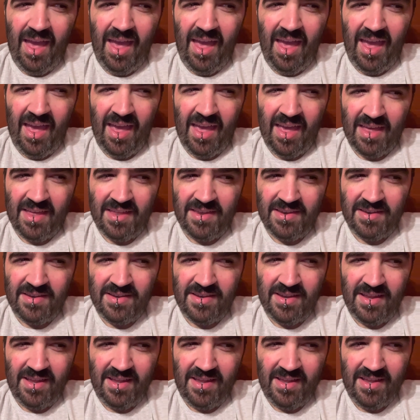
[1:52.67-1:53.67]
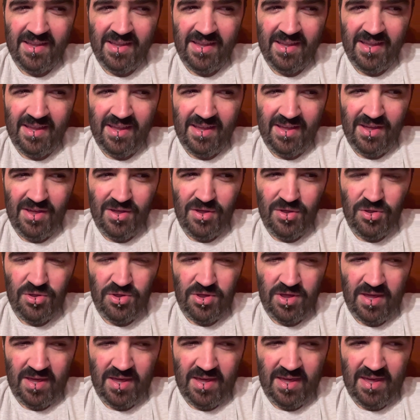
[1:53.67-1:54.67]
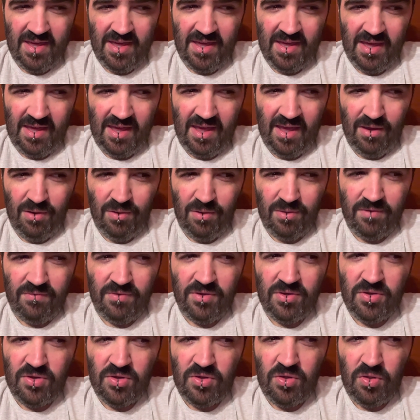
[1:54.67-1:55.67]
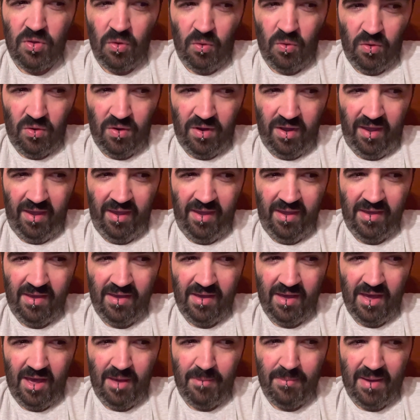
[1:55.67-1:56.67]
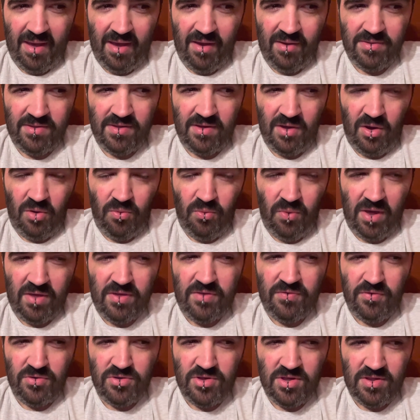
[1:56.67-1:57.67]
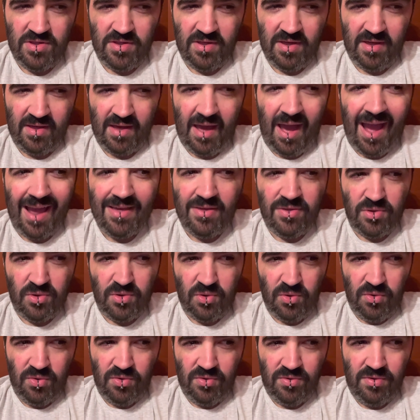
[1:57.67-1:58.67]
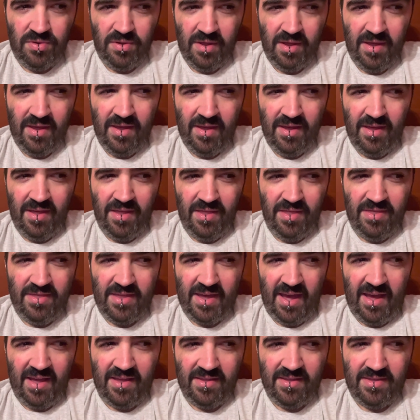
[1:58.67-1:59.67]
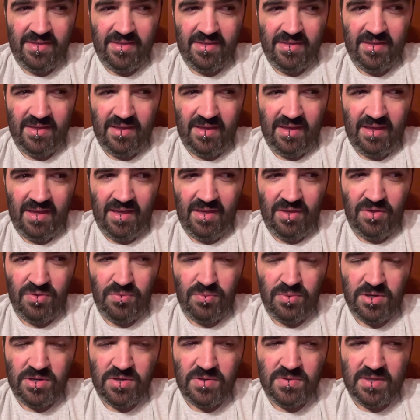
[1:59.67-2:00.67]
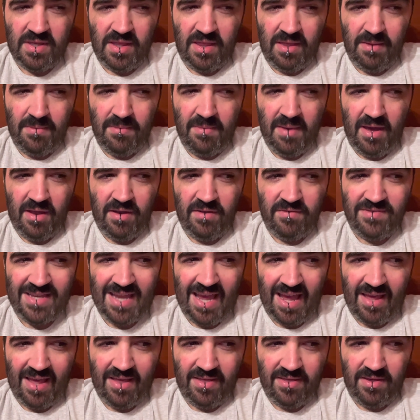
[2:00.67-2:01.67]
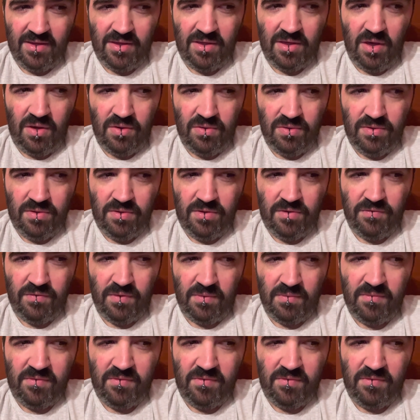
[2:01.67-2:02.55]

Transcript: and she hears of a story about a West Virginia high school that is reducing the amount of days it goes from